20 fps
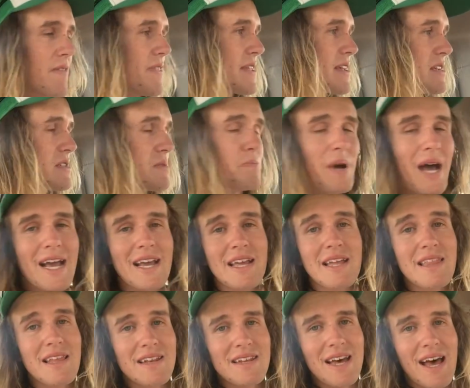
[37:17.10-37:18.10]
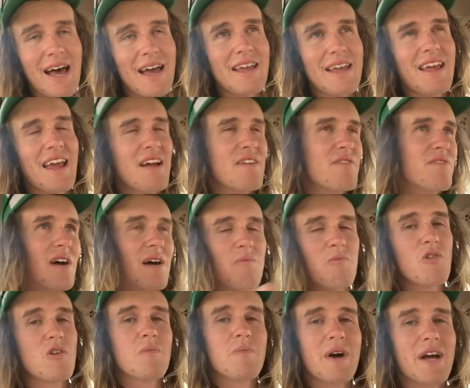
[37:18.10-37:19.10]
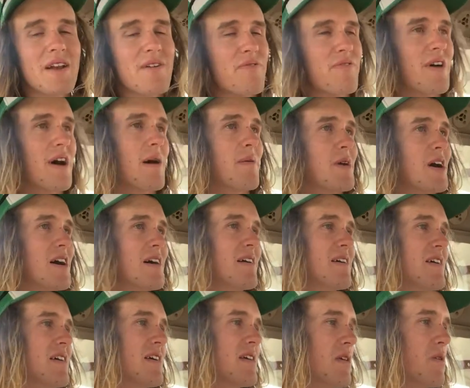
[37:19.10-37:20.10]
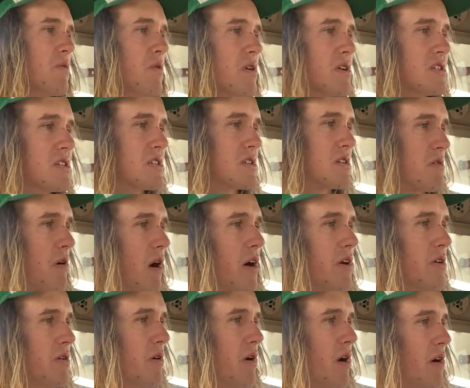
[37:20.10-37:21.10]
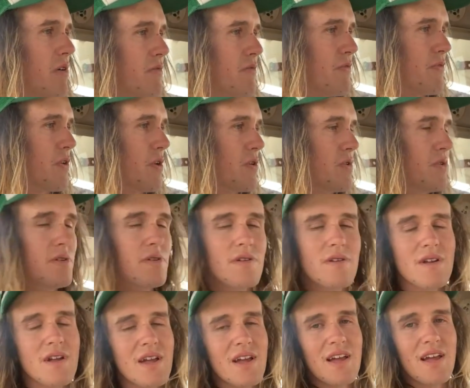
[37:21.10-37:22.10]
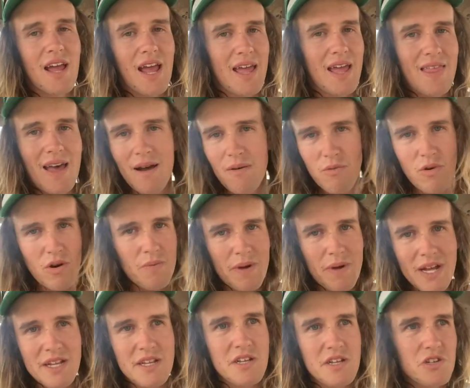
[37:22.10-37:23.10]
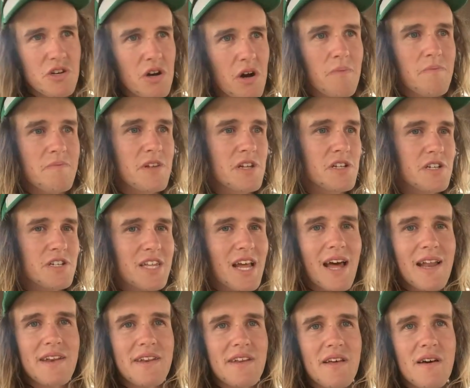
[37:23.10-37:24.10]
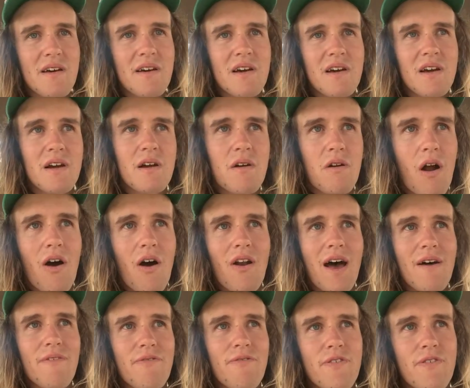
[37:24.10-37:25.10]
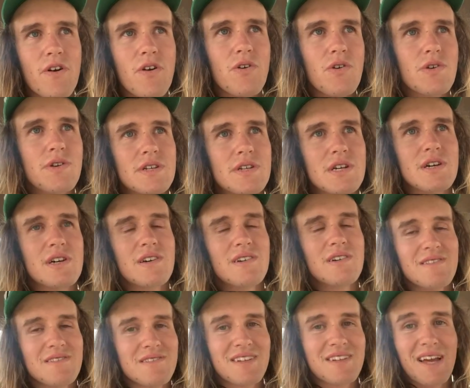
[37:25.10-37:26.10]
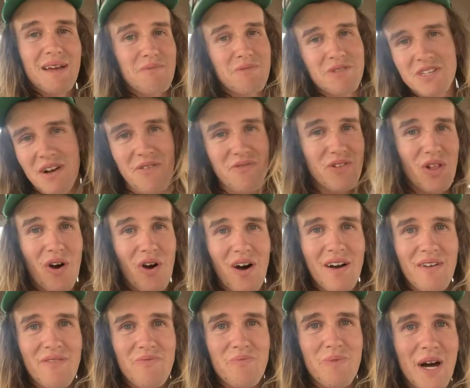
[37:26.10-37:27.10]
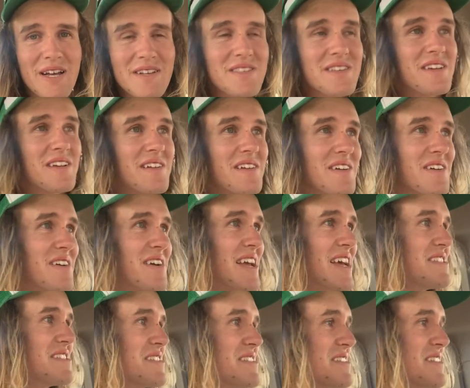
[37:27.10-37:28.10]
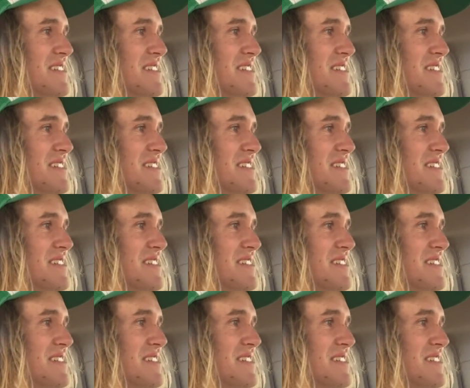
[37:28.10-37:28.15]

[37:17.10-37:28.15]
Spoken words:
Because back in the day, everyone would have been a farmer. You would have just grown your own food, and that would have been your job. You just had to grow enough food to keep yourself alive, basically, I guess.